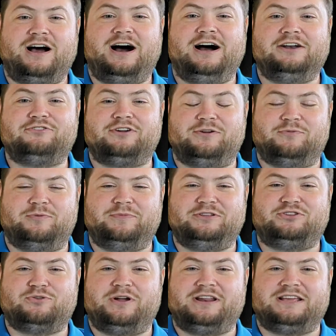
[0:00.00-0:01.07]
Andre will be
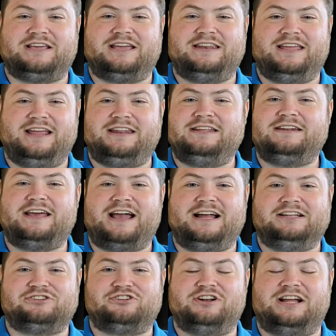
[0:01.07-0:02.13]
joining Canadian
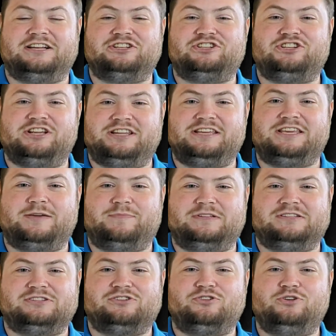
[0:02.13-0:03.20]
astronaut Ginny
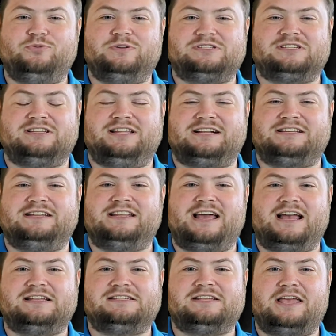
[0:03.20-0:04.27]
Gibbons, who was selected
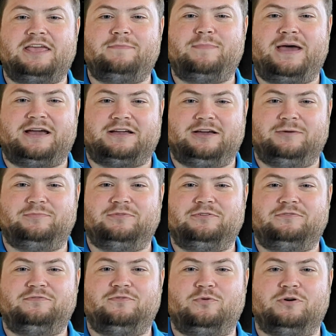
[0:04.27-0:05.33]
as a backup
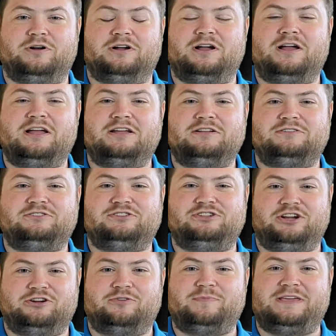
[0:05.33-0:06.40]
for
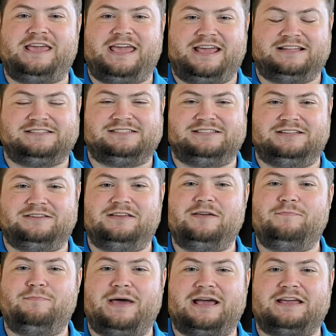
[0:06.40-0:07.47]
Jeremy Hansen
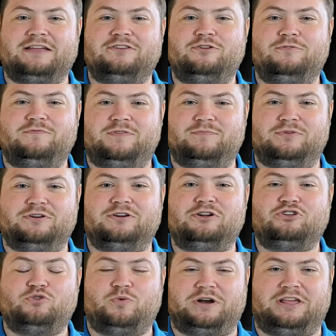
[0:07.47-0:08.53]
back in
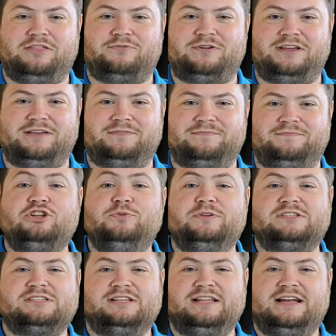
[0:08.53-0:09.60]
November 23. She
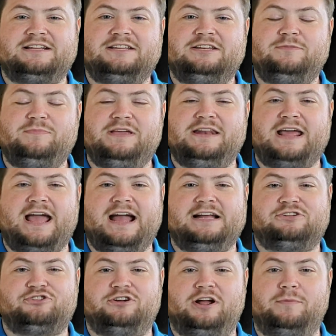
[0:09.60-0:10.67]
was selected to be an
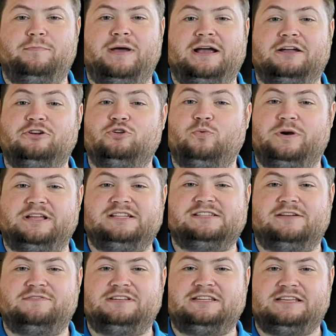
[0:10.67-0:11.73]
astronaut back in
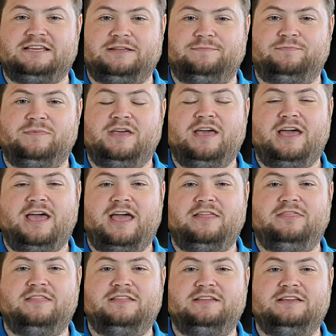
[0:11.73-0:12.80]
2017,
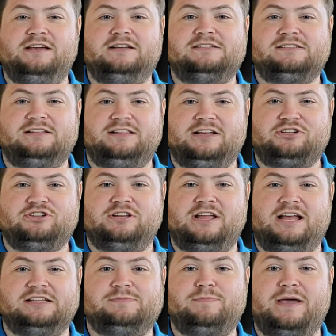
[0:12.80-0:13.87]
and the selection
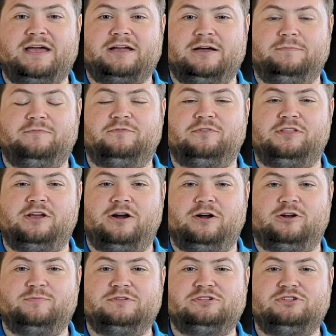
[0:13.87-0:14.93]
as backup for the
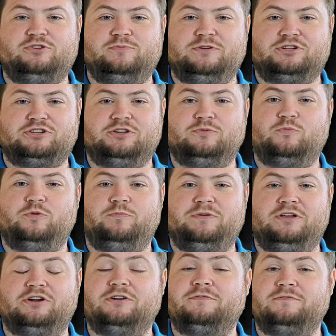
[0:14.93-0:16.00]
Artemis II mission would
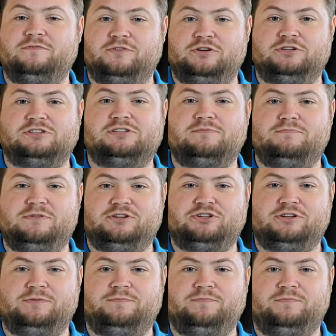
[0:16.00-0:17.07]
be her first
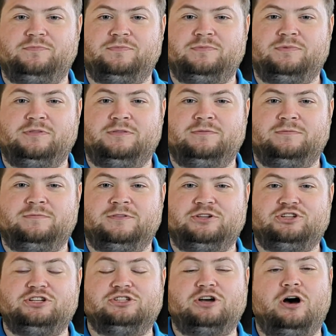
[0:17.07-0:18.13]
mission.
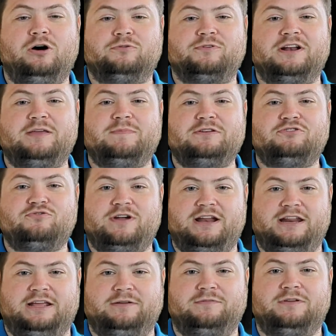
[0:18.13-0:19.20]
She's already been
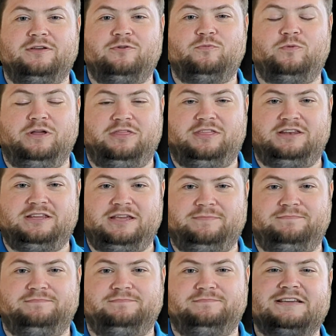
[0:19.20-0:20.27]
training with the team.
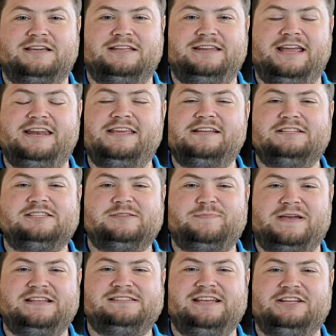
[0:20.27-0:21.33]
Canadian
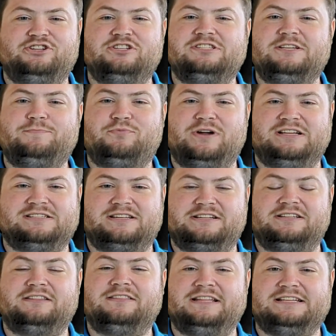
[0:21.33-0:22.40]
Space Agency
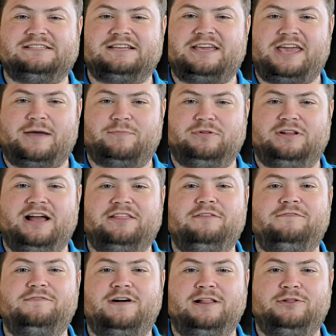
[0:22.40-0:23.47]
President Lisa Campbell had
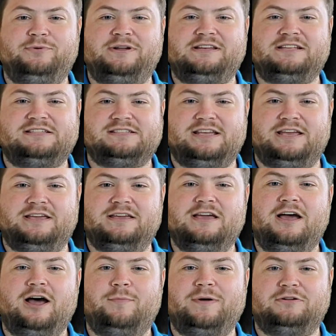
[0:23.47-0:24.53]
the following to say
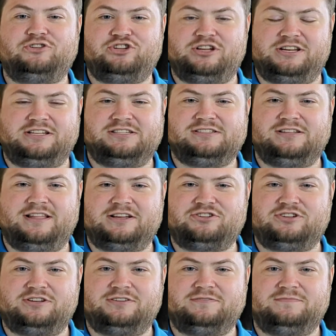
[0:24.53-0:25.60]
about Ginny's selection.